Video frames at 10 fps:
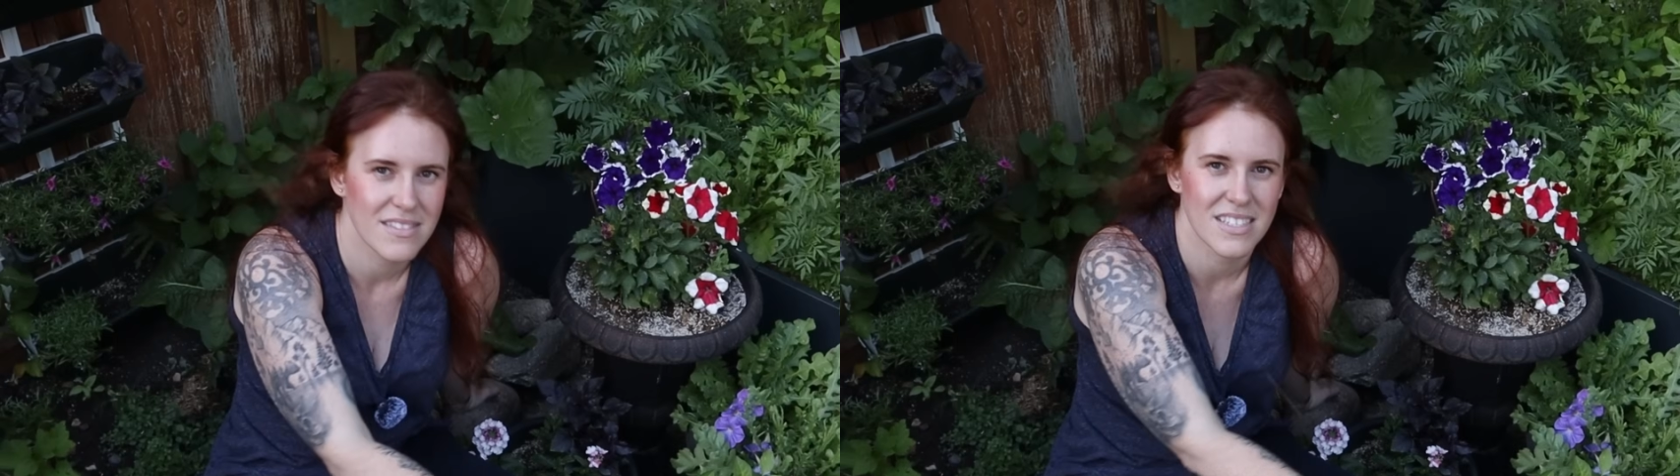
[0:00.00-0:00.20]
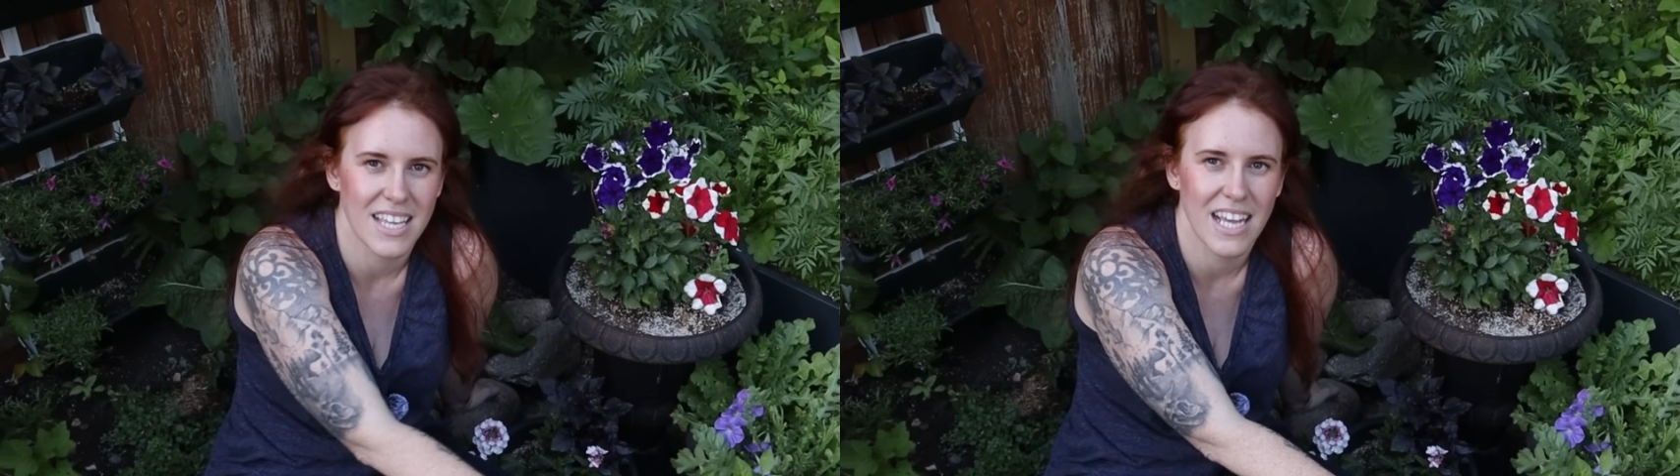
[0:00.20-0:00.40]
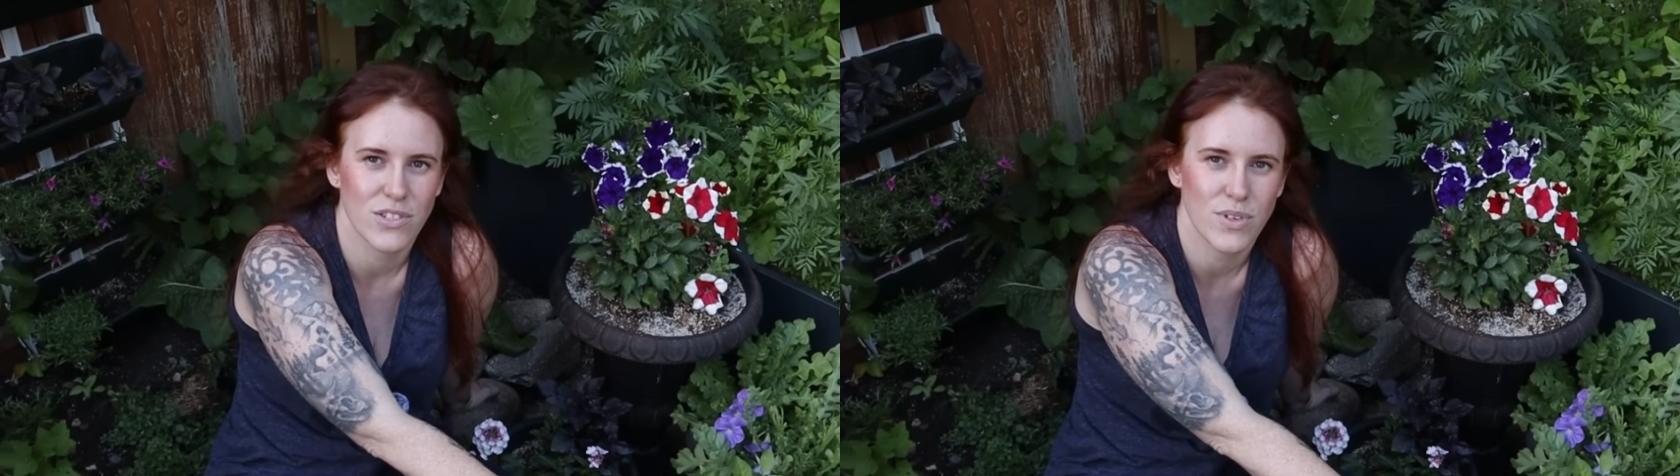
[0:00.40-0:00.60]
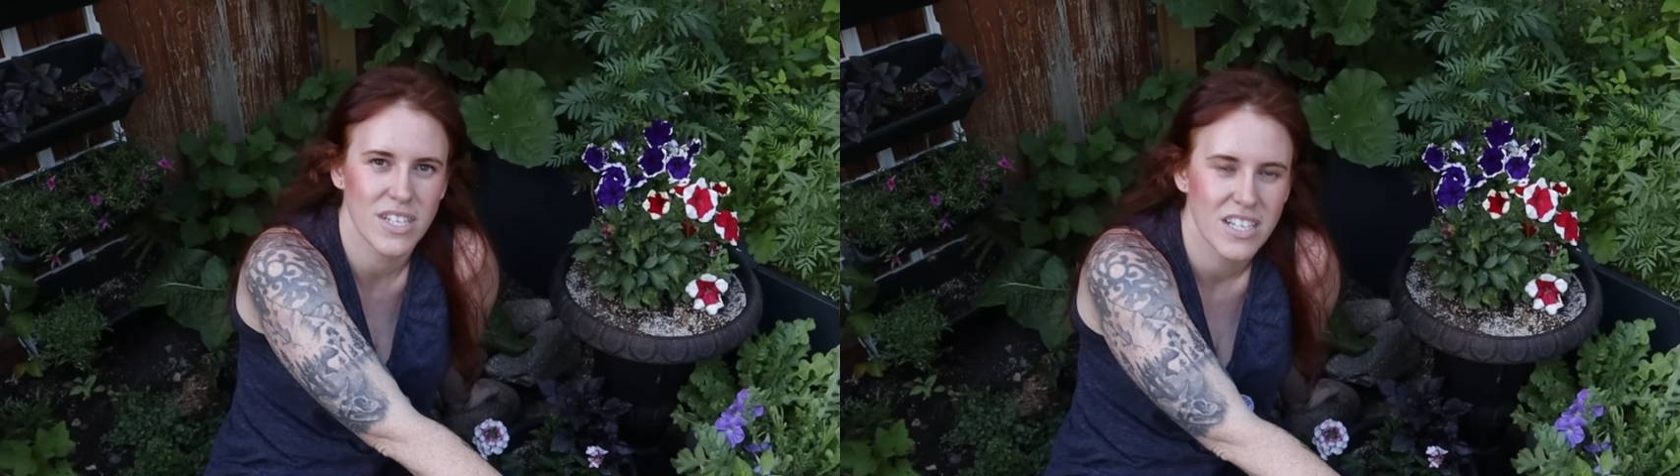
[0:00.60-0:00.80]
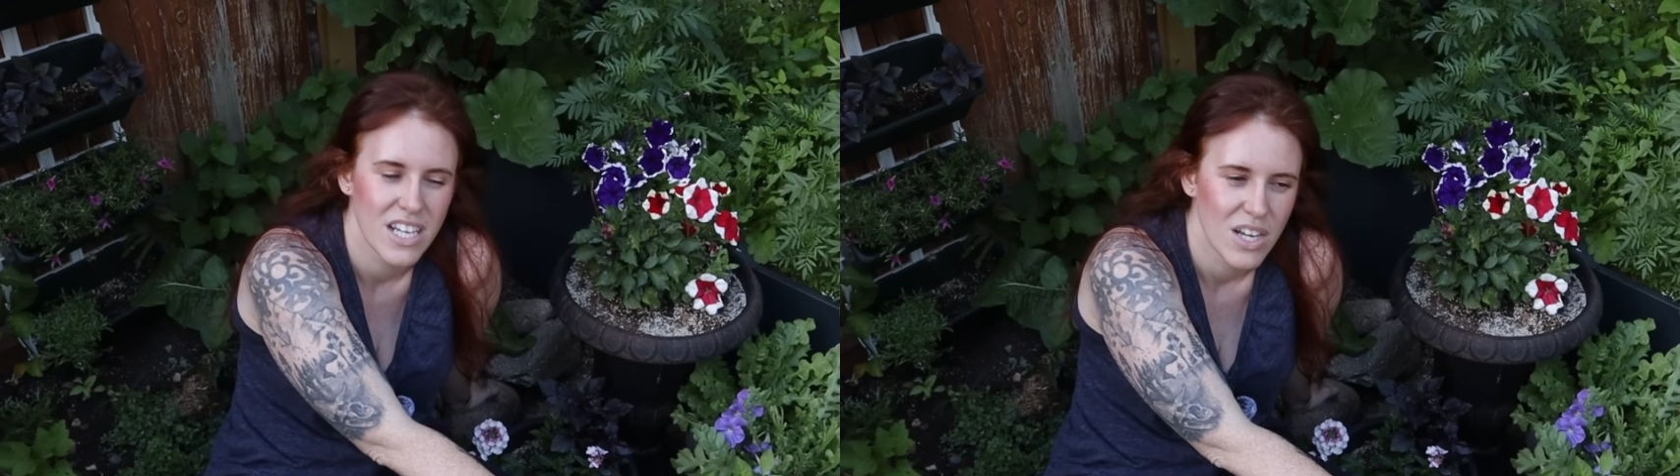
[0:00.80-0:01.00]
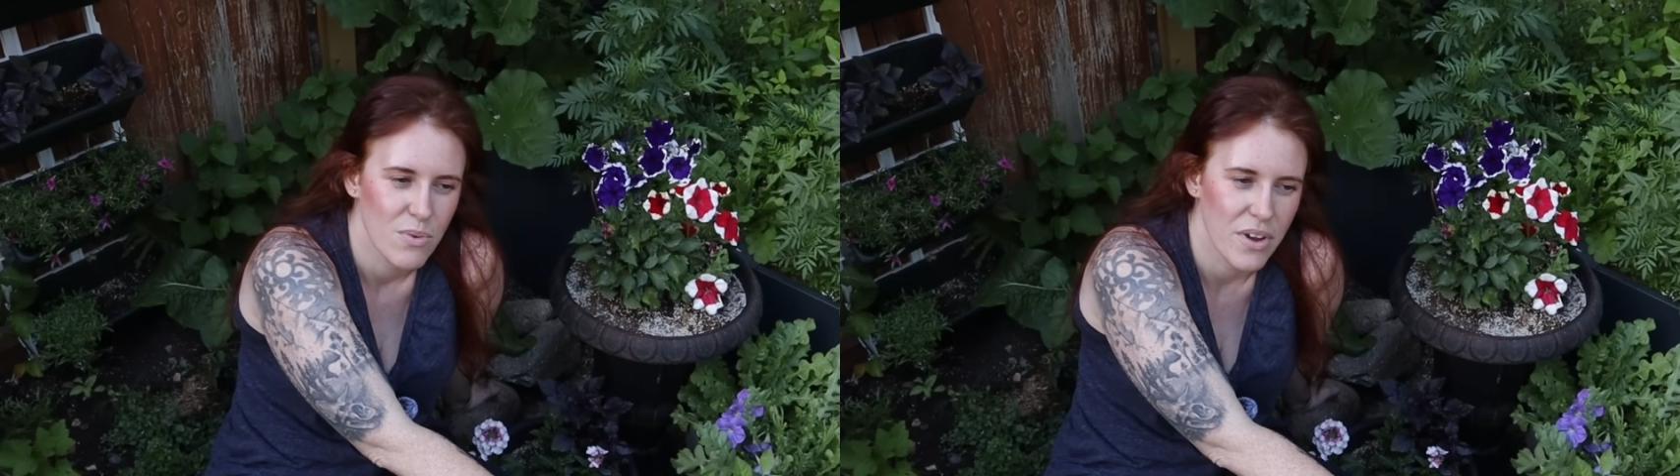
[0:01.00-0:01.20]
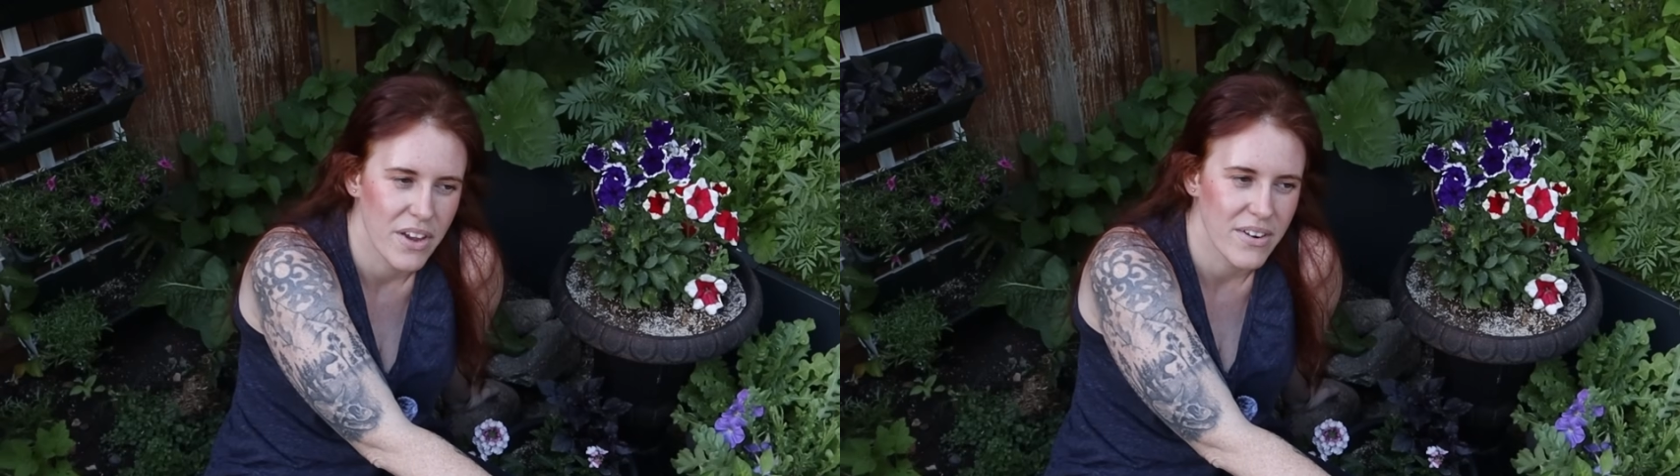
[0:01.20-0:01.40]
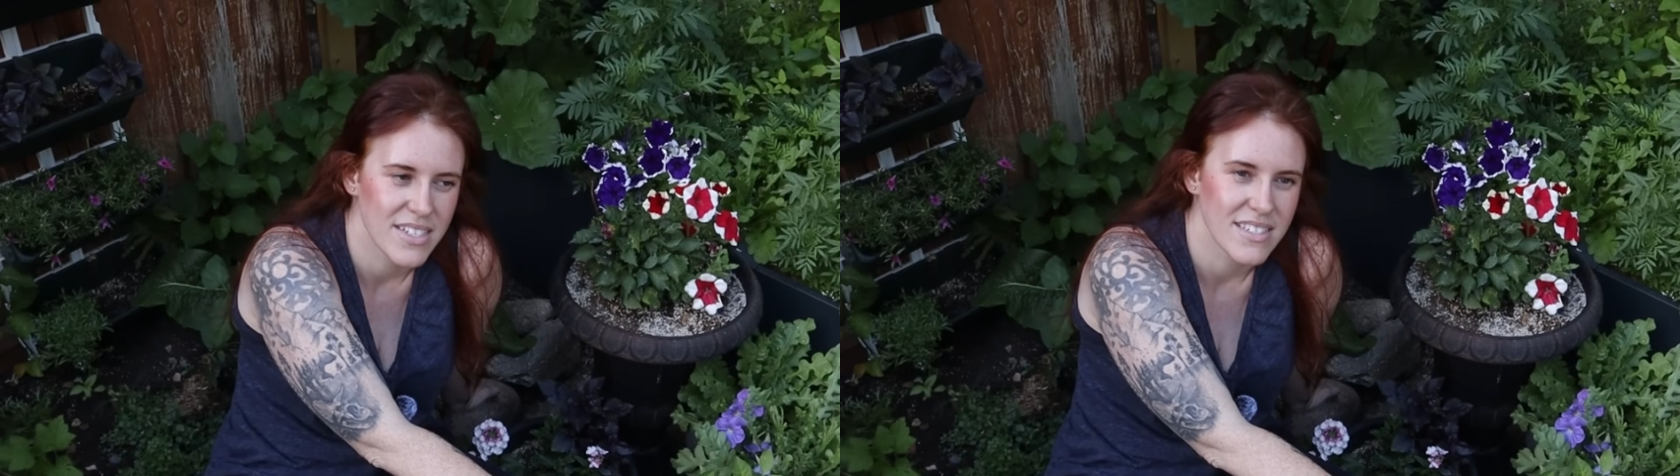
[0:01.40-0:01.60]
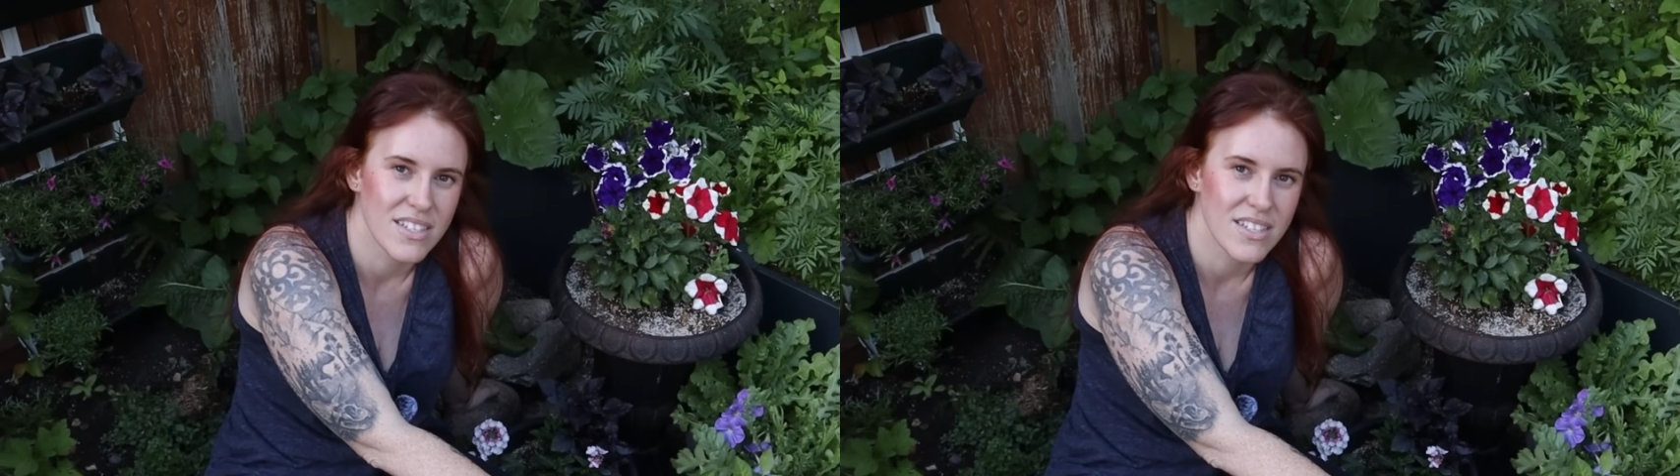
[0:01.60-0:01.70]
Saskatchewan where there is